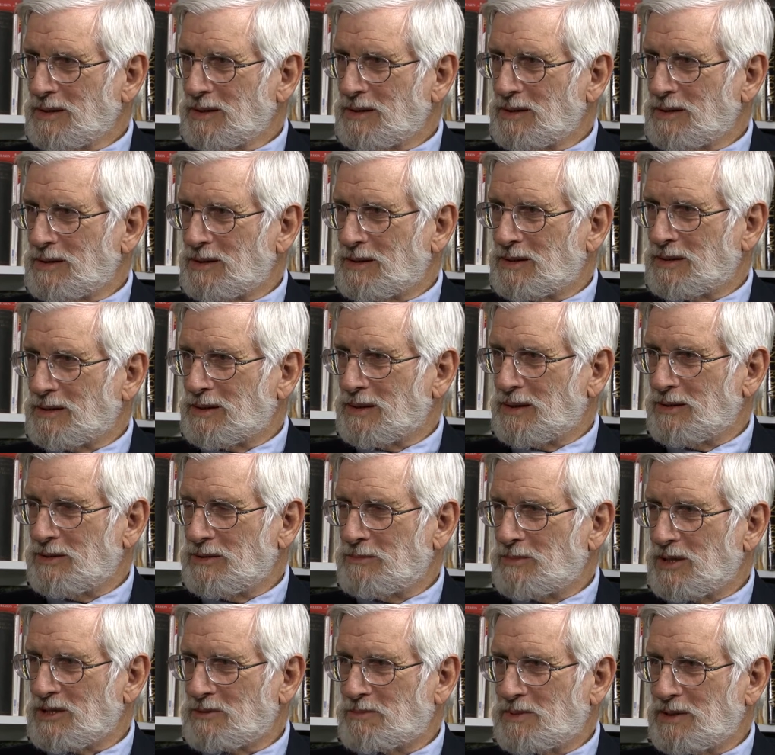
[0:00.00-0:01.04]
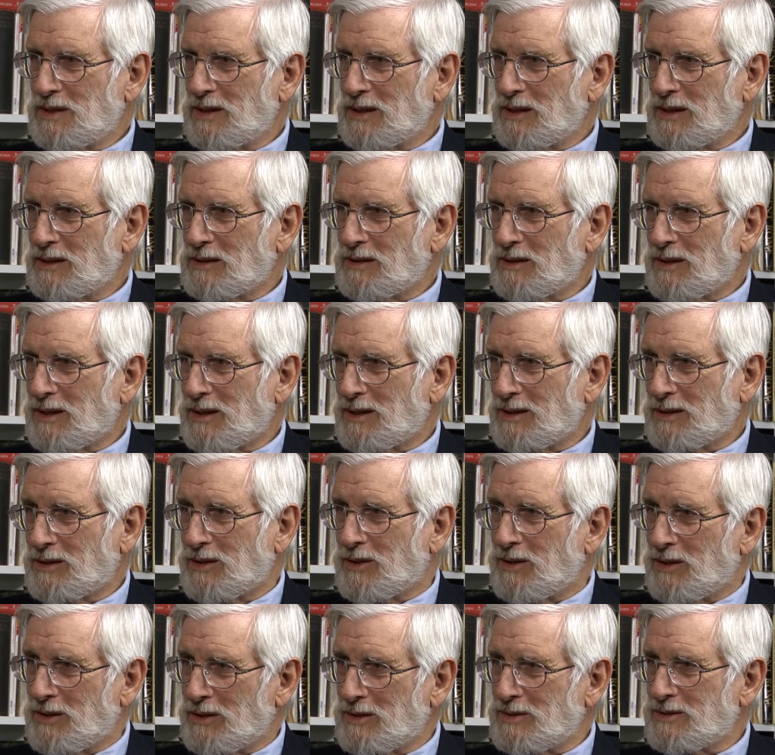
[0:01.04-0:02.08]
And you must be getting a lot of
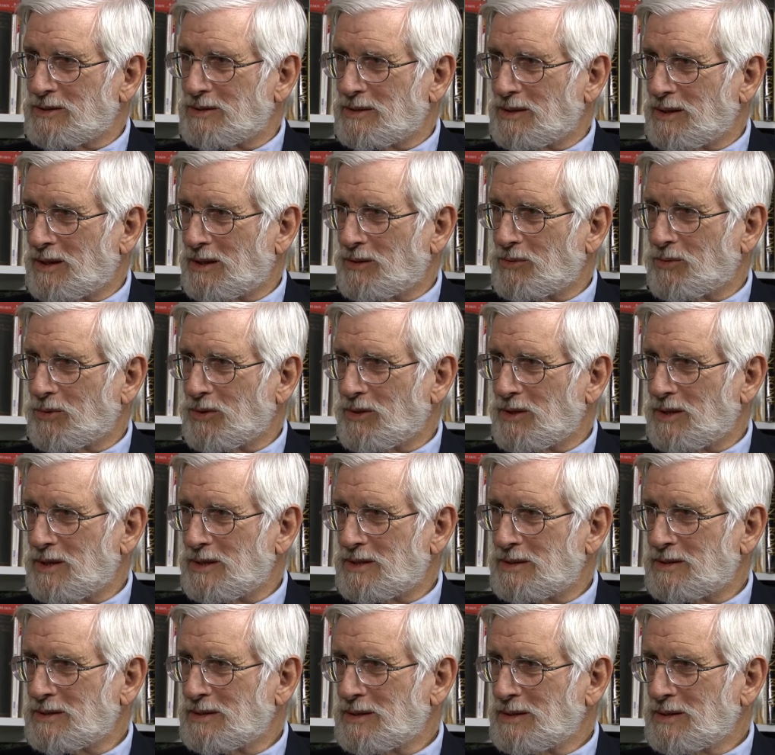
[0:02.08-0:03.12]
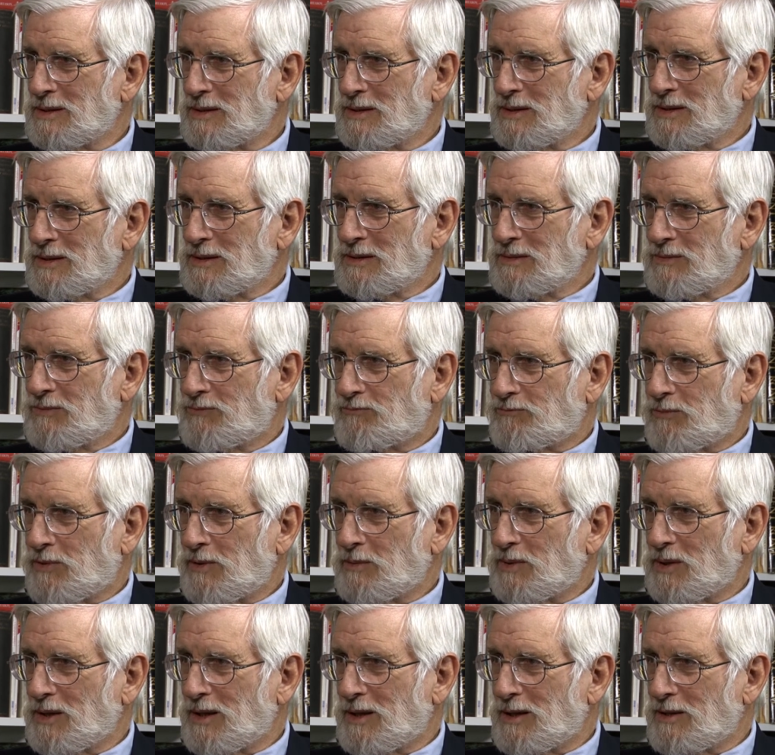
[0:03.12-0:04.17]
calls and a lot of worries
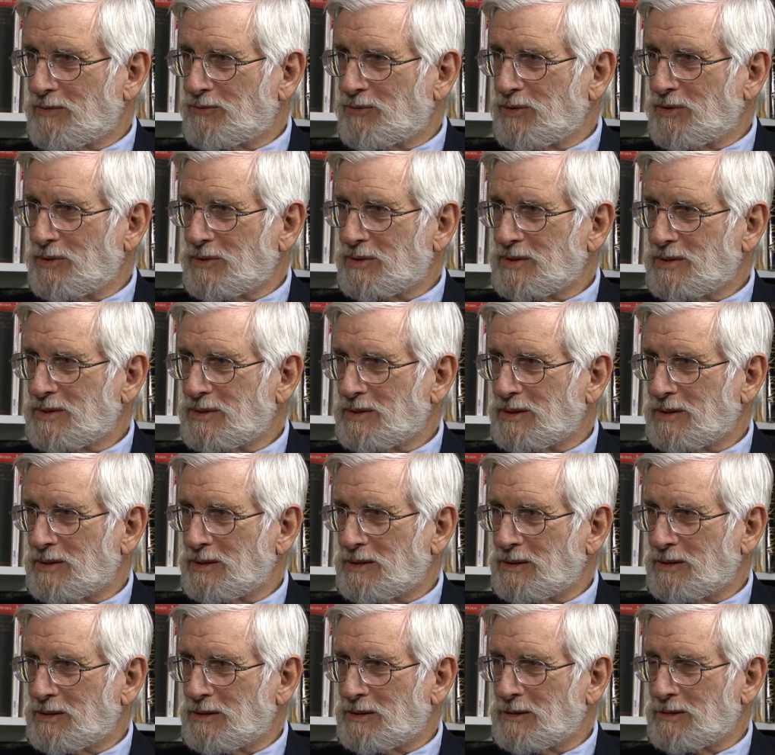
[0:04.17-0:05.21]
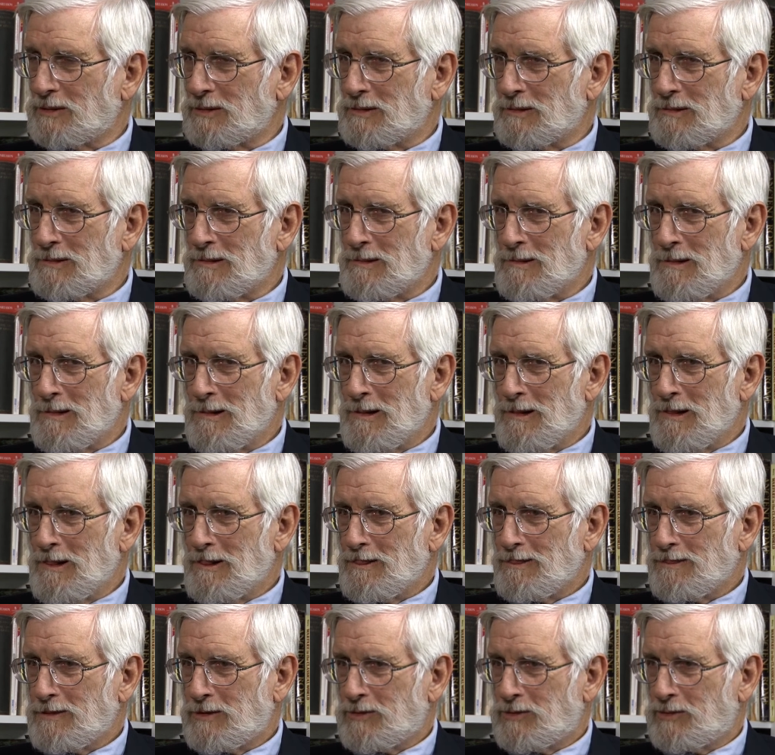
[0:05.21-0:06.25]
from a lot of folks.
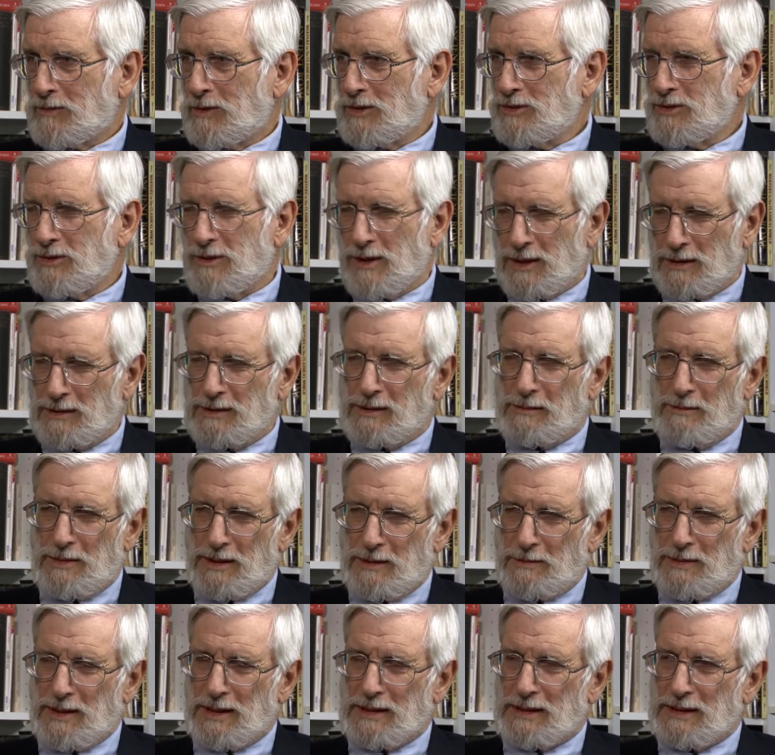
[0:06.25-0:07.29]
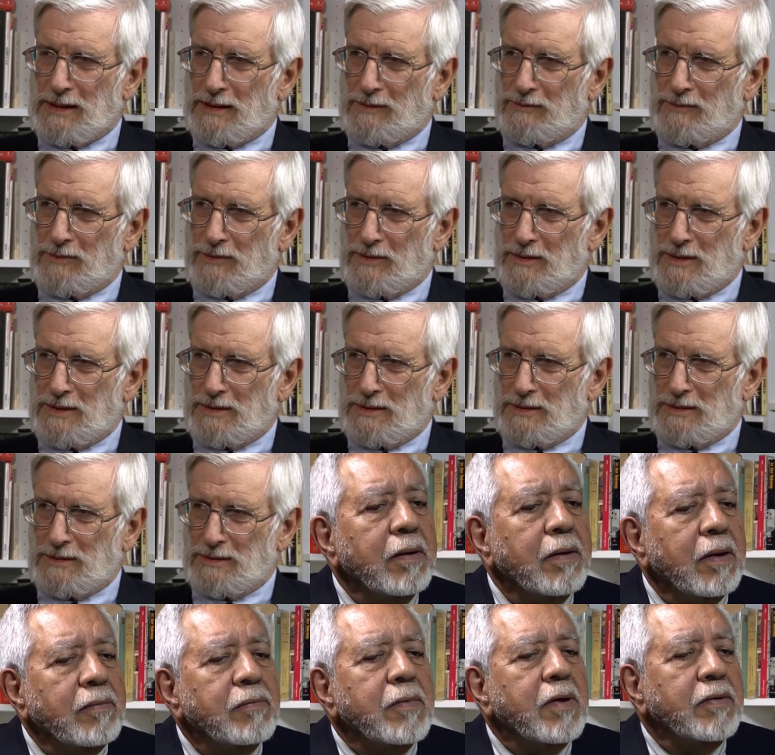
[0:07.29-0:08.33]
Could you talk a little bit about that for us?
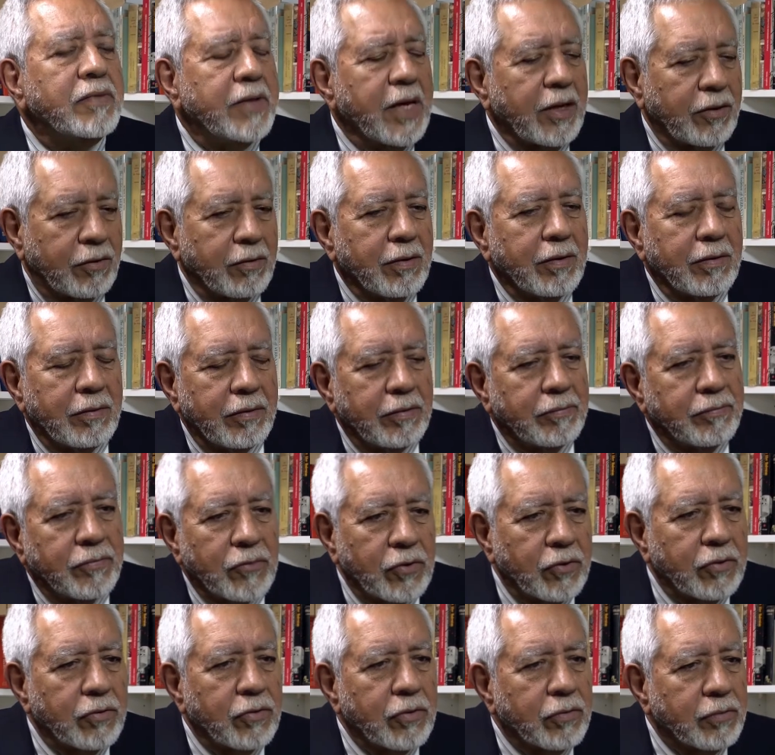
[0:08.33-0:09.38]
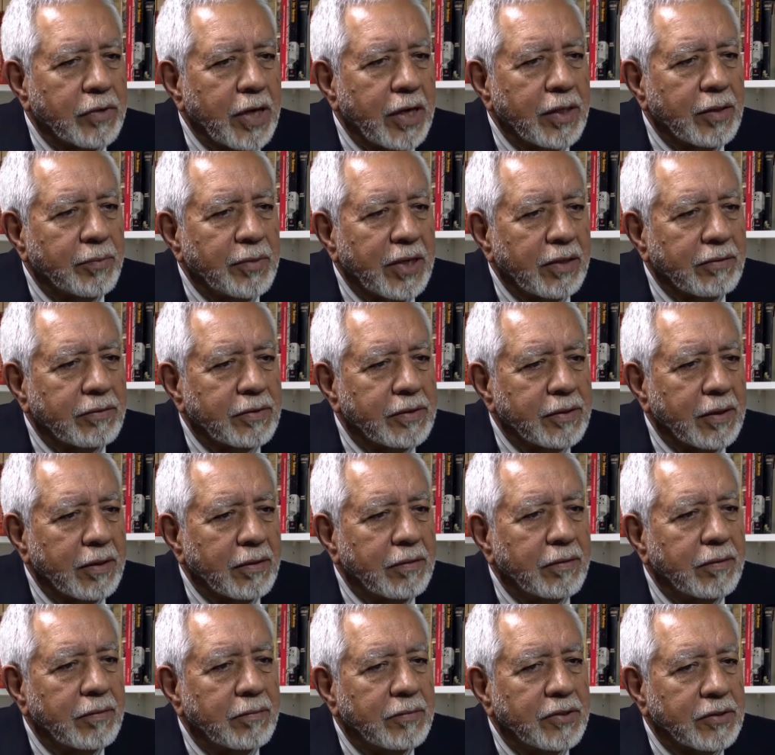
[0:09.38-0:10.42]
And thank you. You're right about
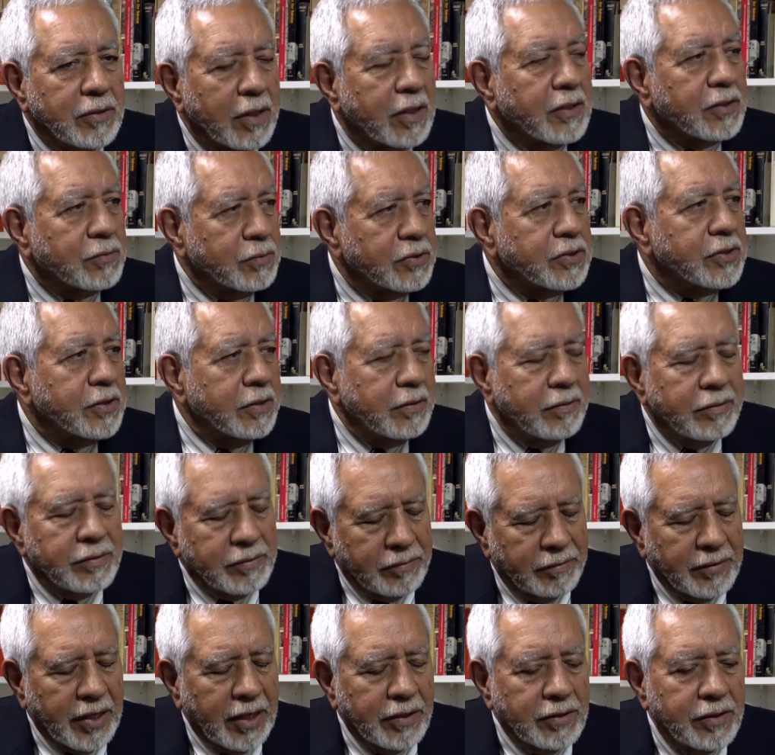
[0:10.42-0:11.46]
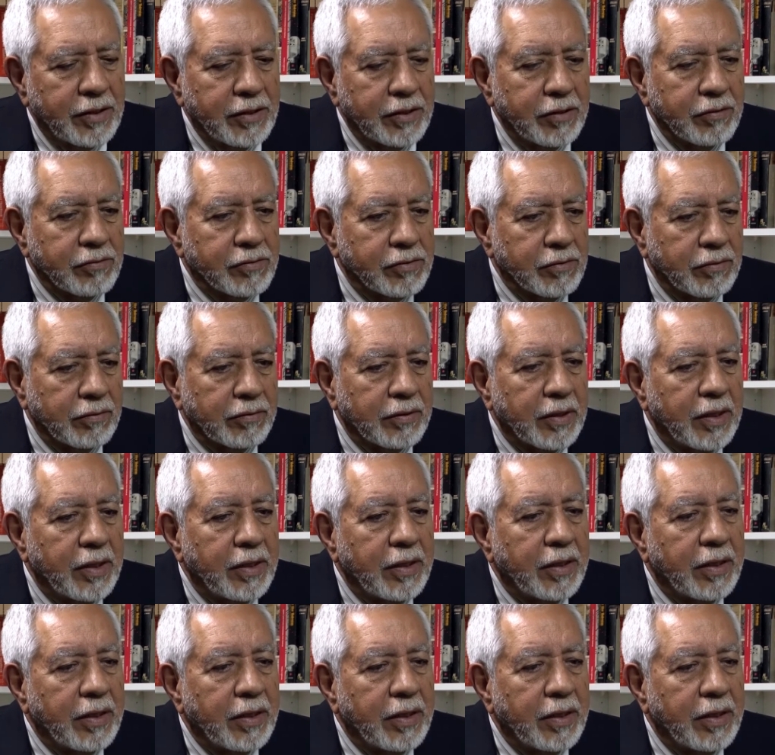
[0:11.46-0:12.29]
Ms. Hawks was 19 years old.